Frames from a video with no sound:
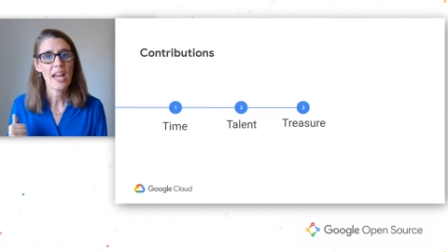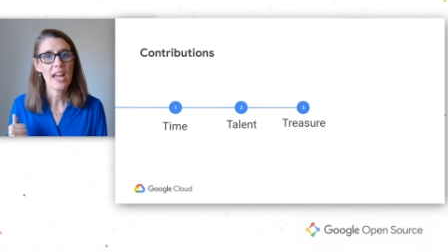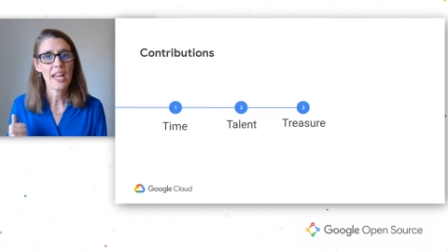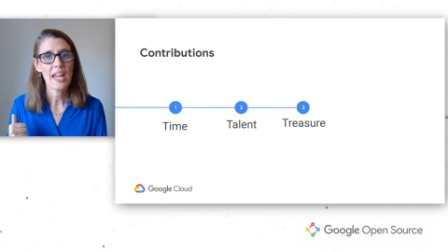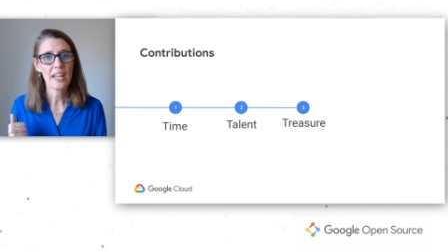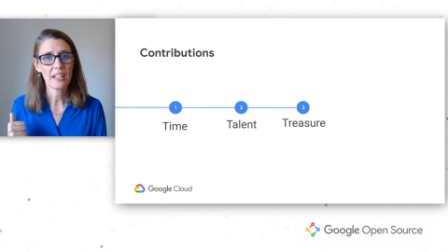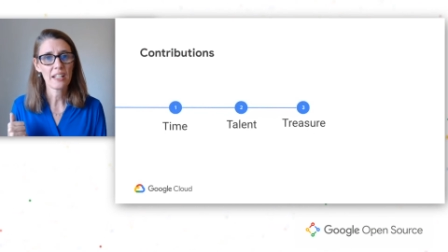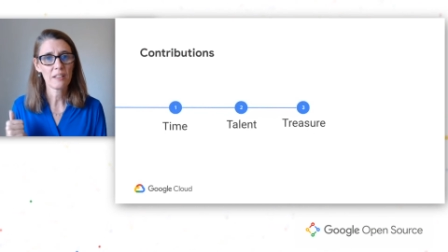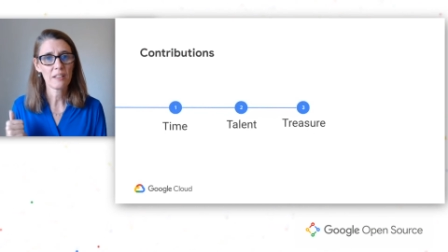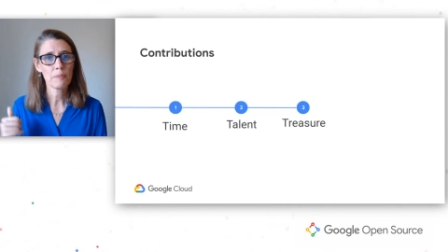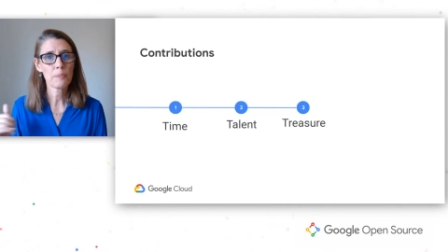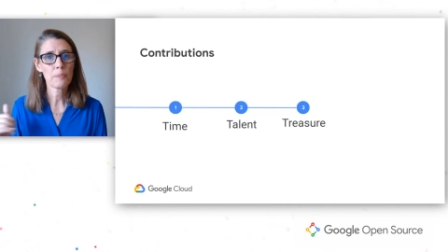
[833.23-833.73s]

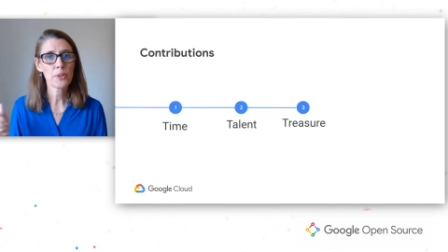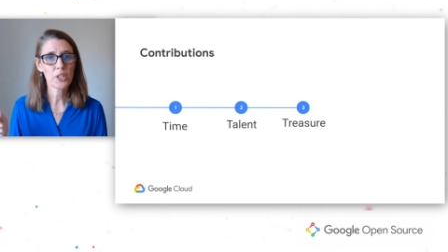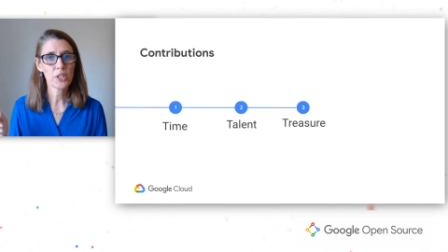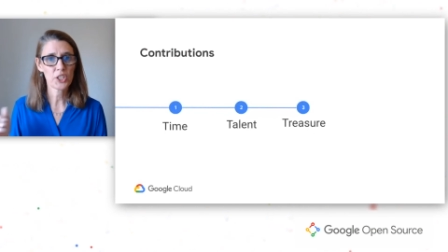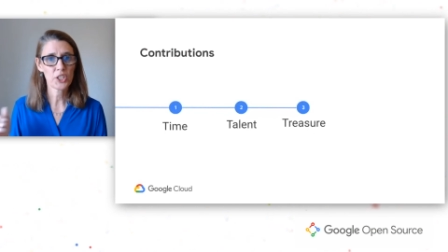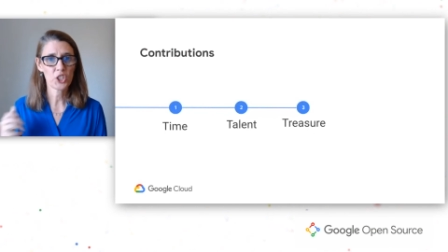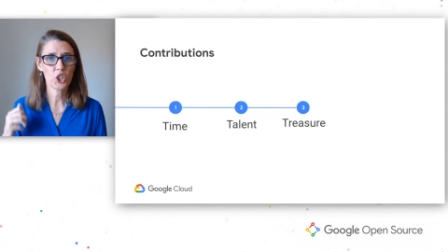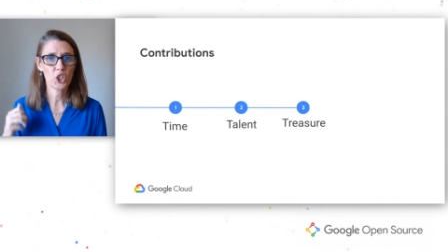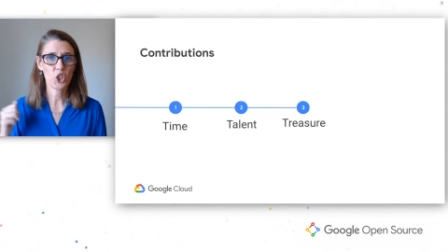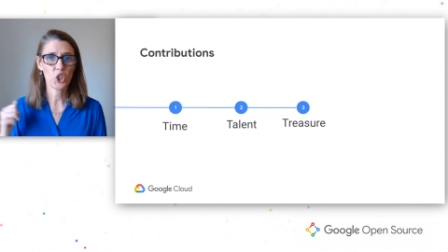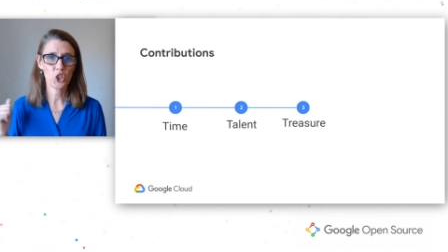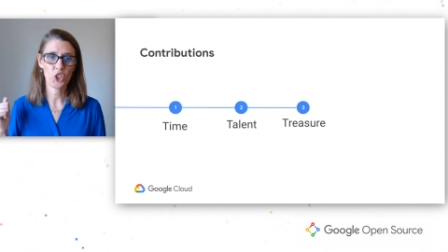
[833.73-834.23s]
and put it
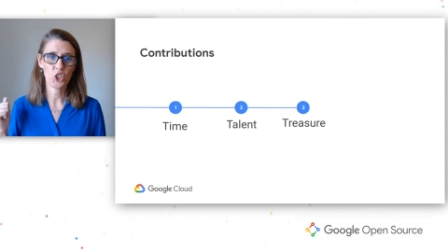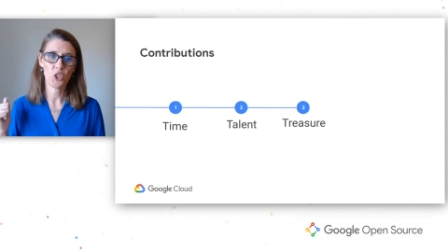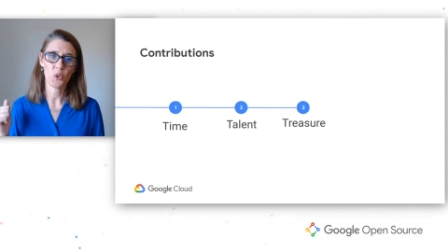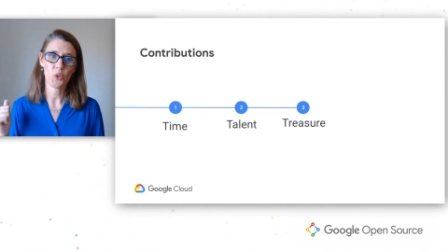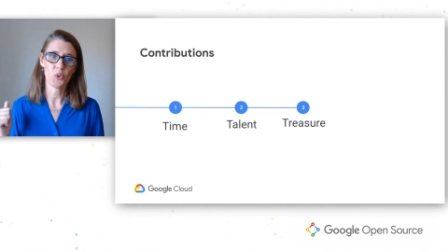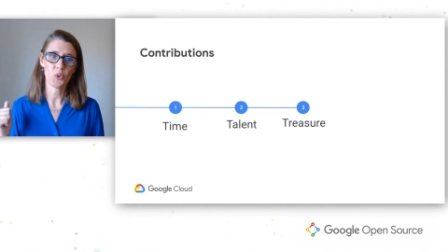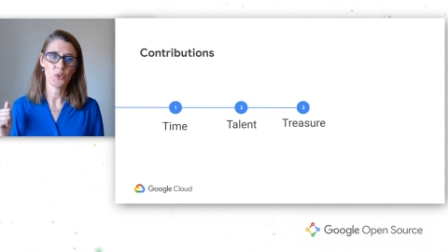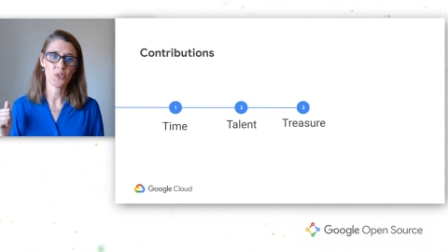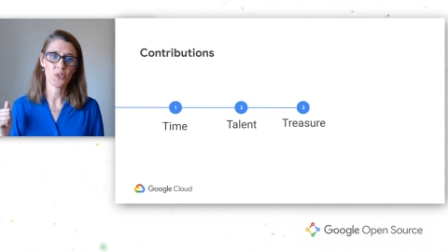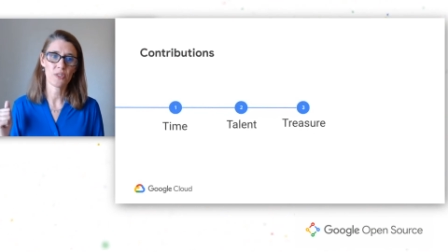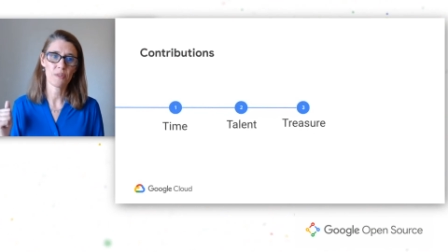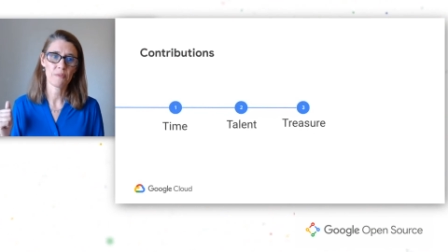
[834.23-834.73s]
to good
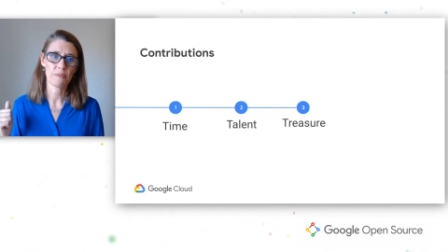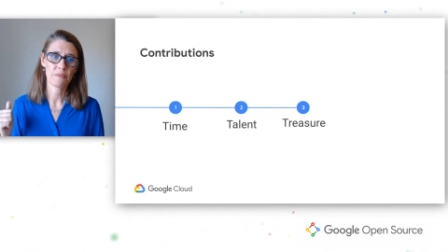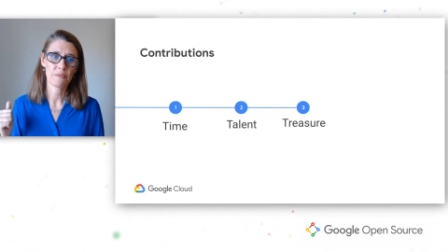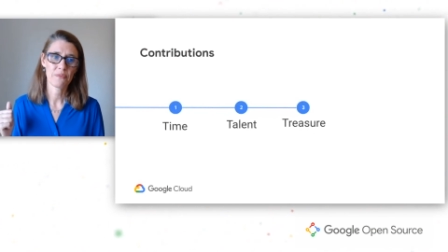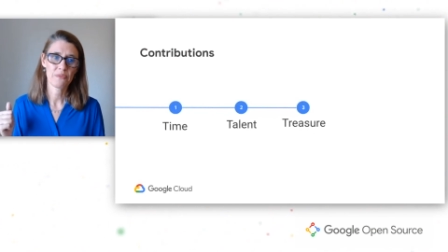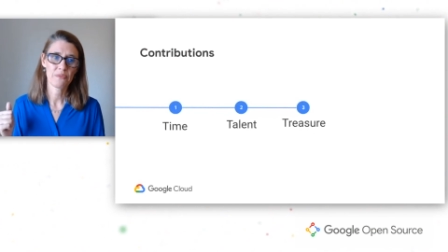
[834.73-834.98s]
use.